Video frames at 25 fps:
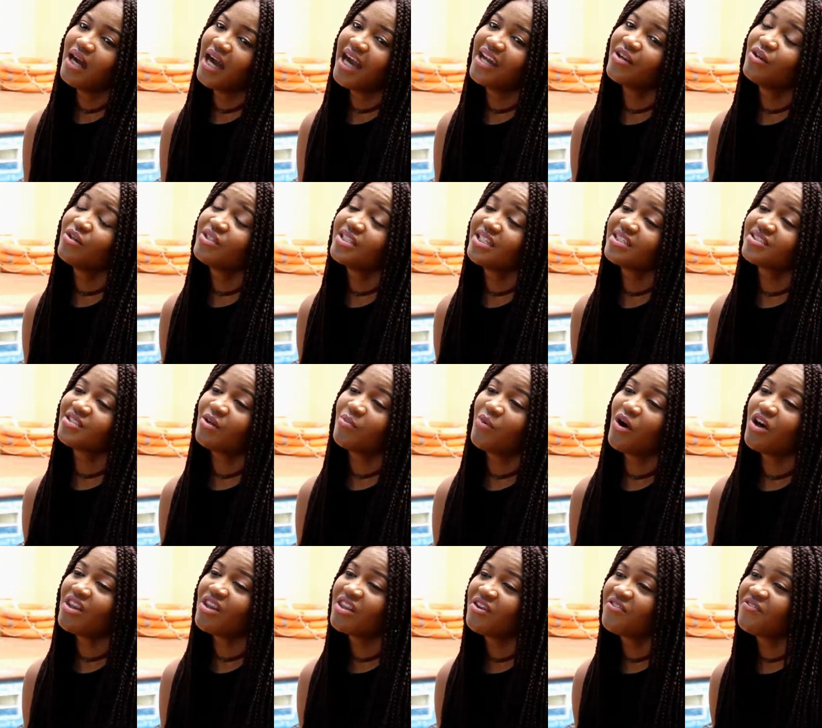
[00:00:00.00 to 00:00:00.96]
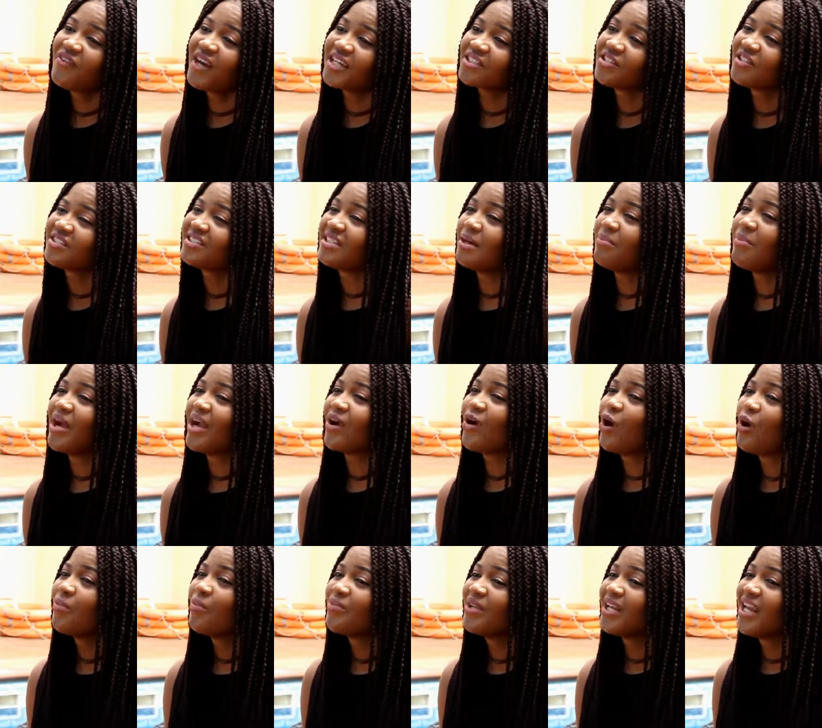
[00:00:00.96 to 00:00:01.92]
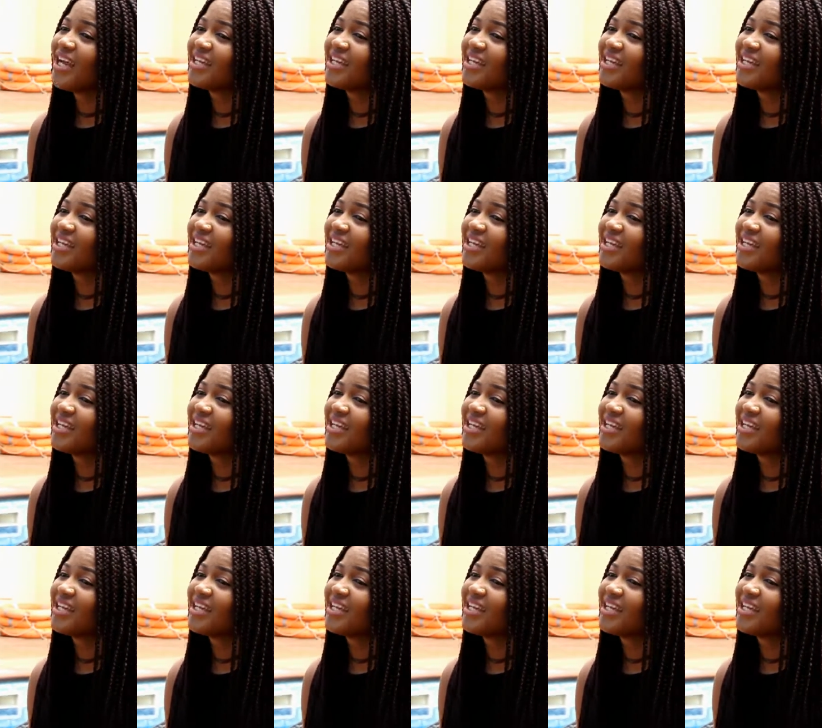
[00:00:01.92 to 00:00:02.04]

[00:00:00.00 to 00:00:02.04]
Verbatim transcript: I know there's some other factors that might come in